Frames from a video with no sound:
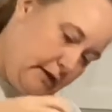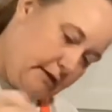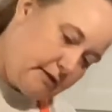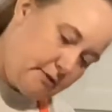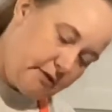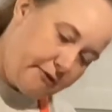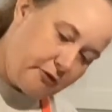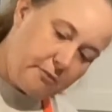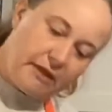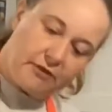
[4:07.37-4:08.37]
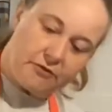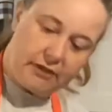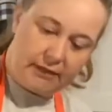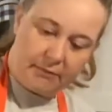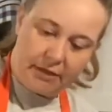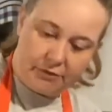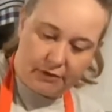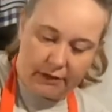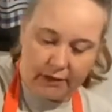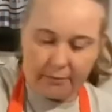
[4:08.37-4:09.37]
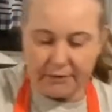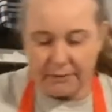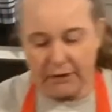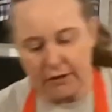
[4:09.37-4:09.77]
So whenever you're measuring in a measuring cup, especially